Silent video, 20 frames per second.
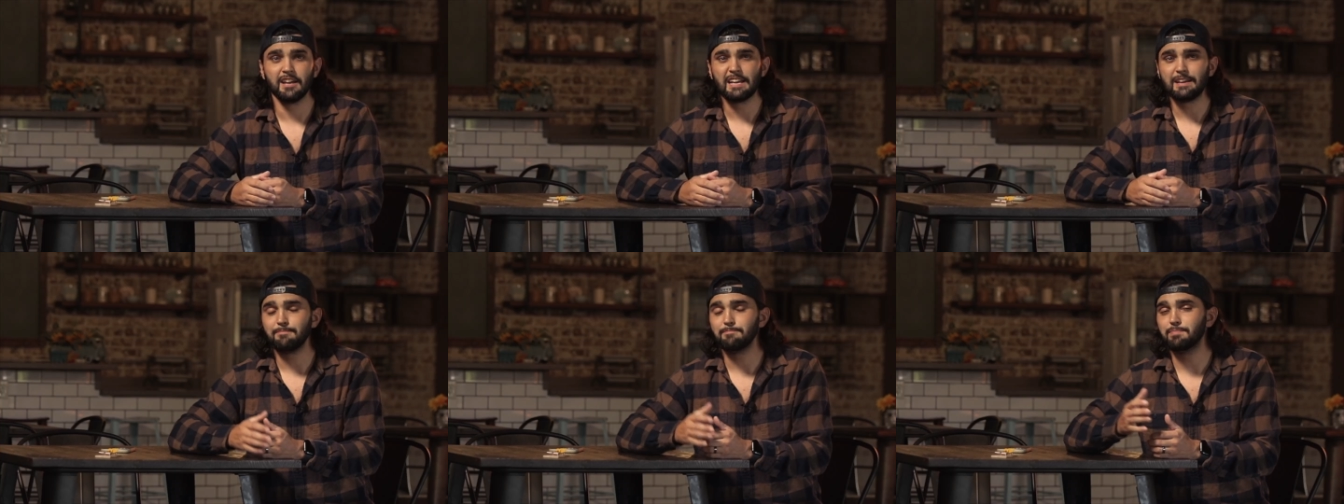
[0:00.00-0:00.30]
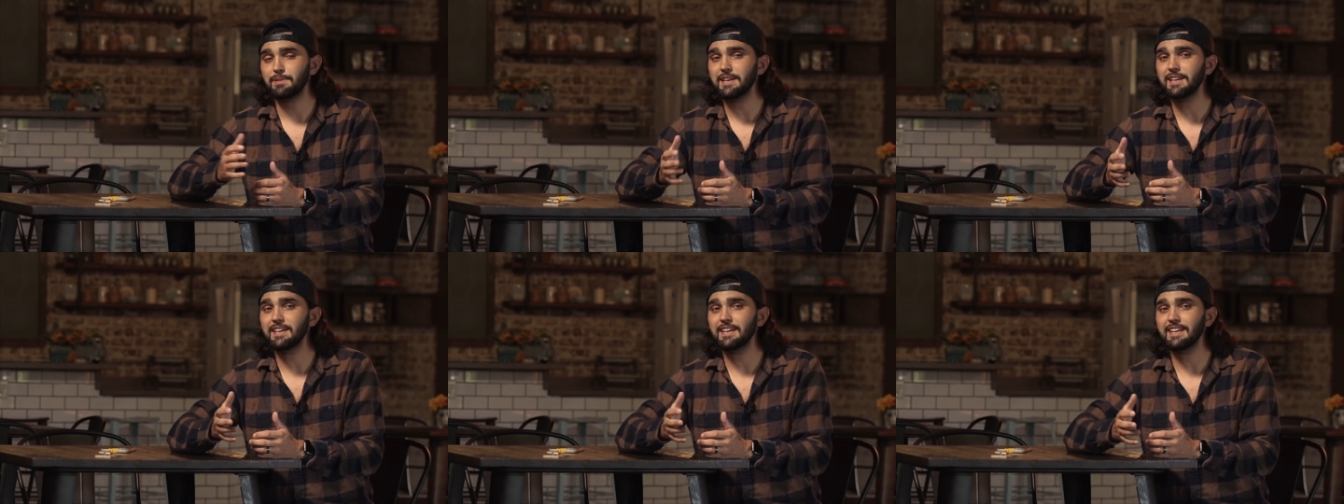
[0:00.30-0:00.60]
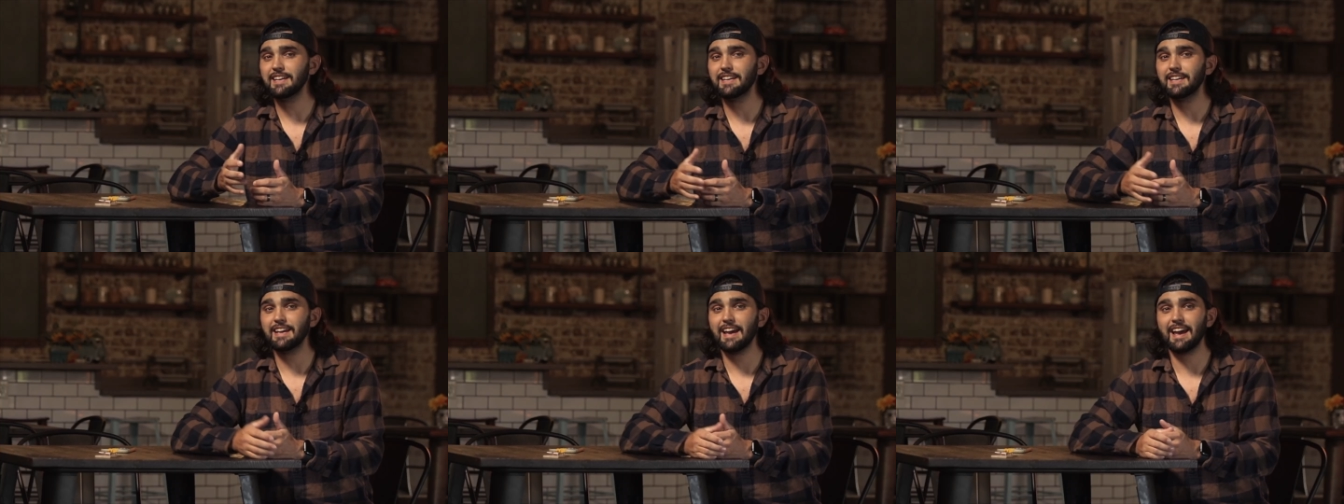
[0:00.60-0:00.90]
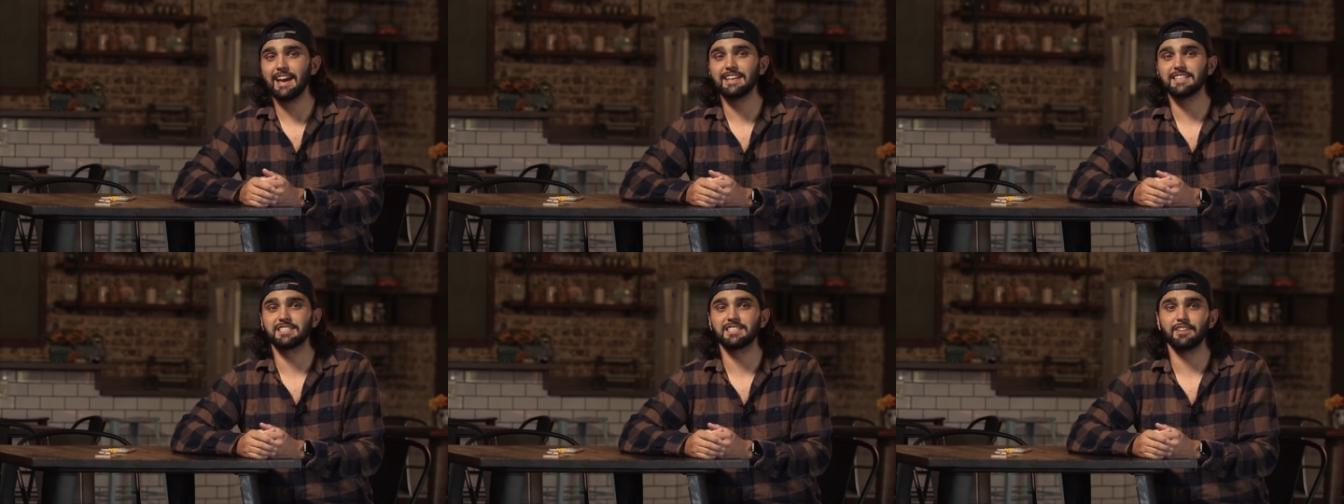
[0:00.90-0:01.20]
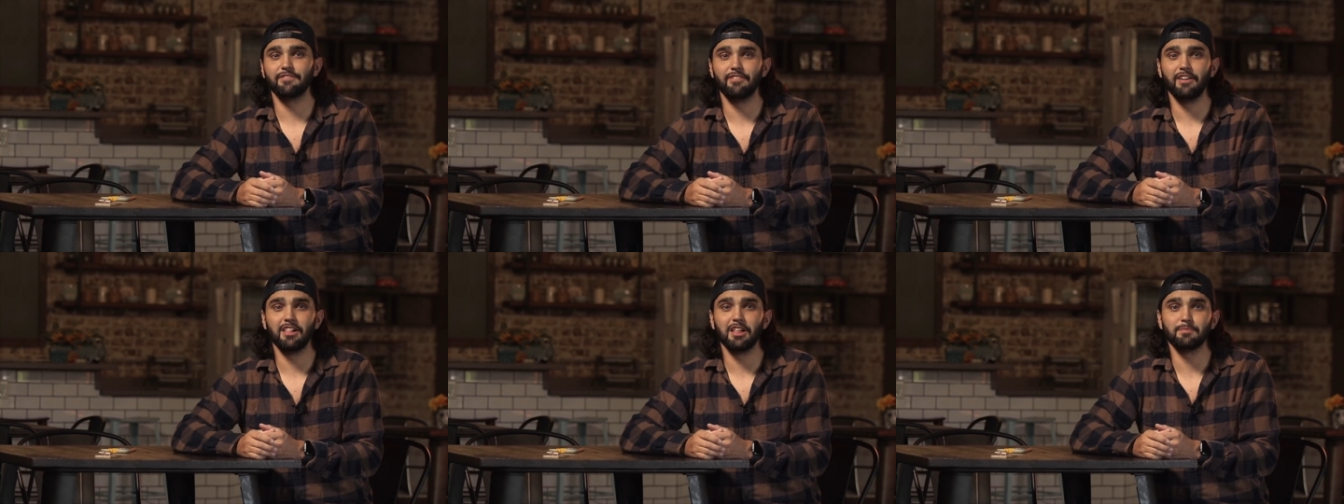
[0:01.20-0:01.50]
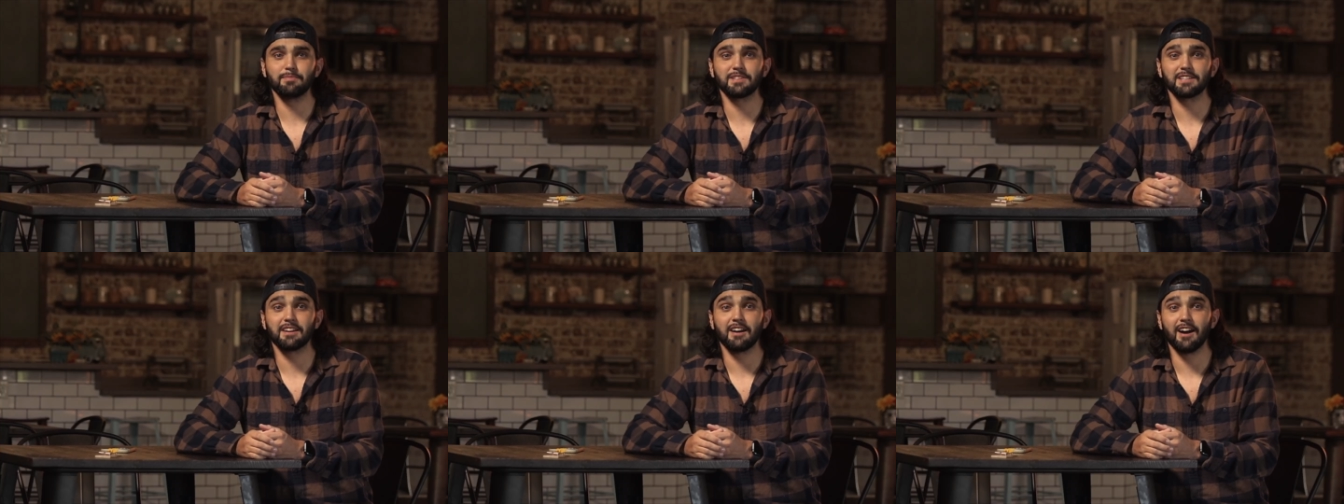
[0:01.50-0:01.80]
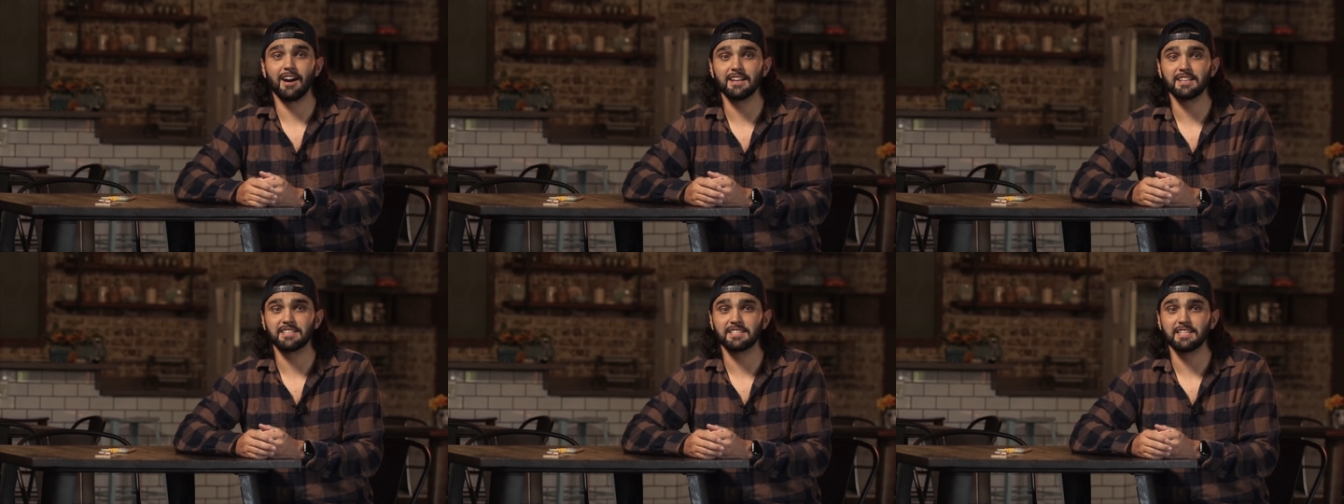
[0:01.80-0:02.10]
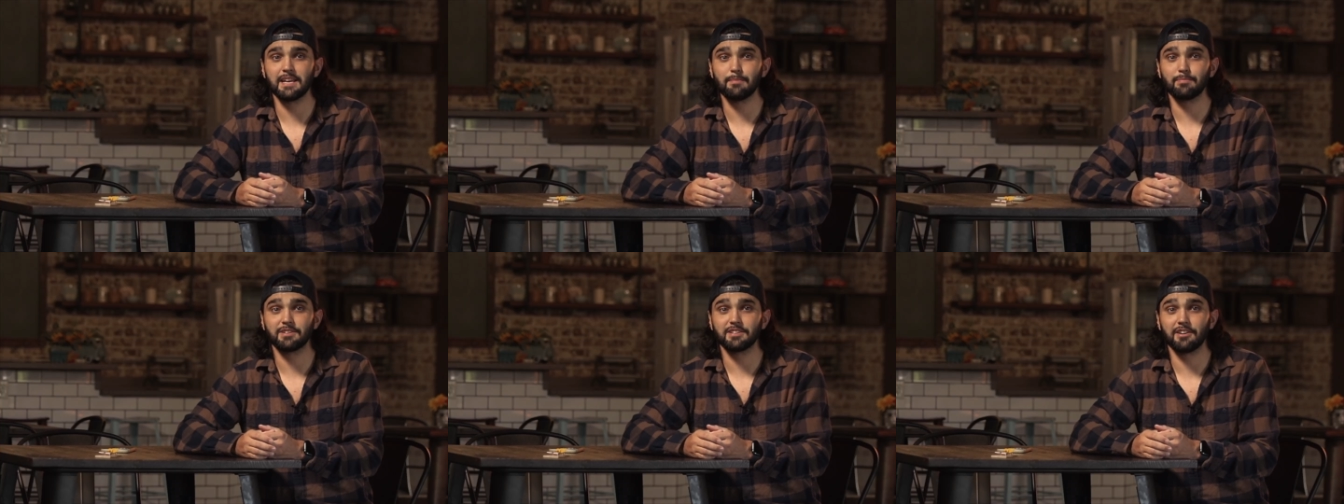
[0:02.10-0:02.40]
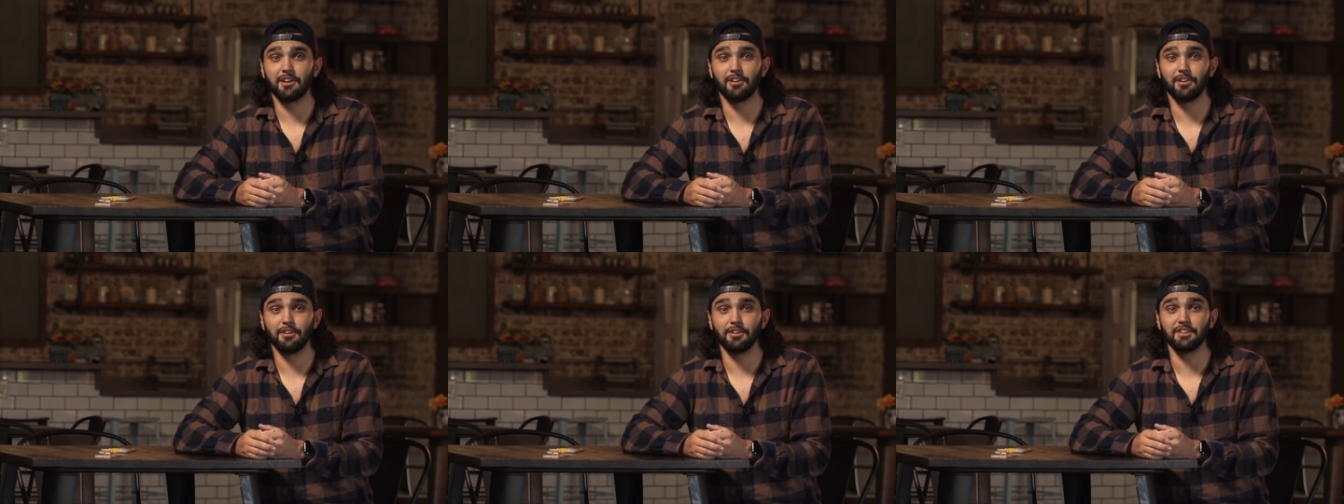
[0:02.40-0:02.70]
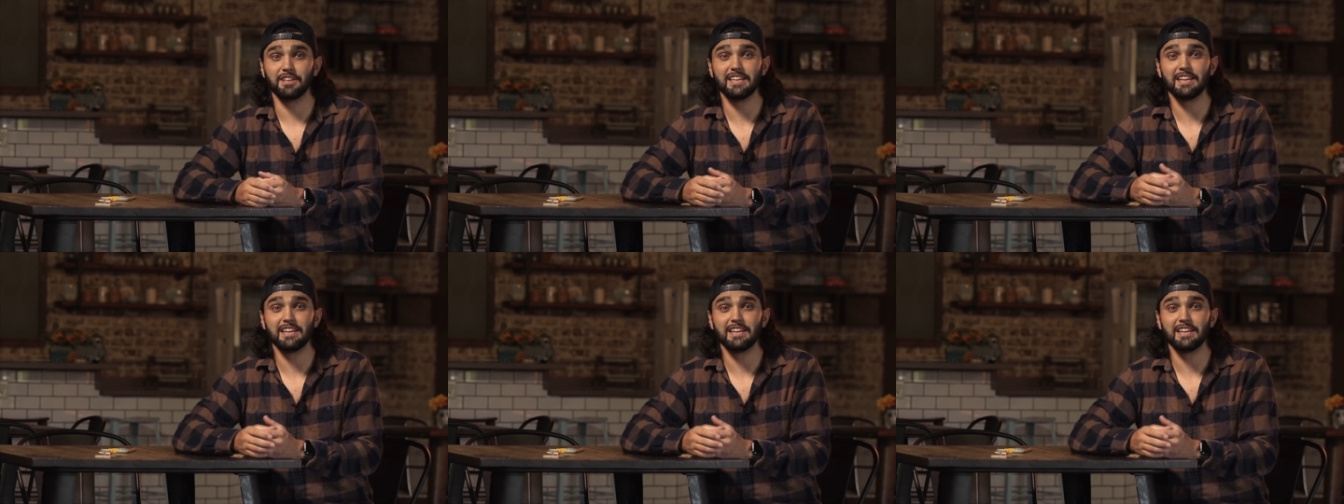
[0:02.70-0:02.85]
Behe has developed a concept called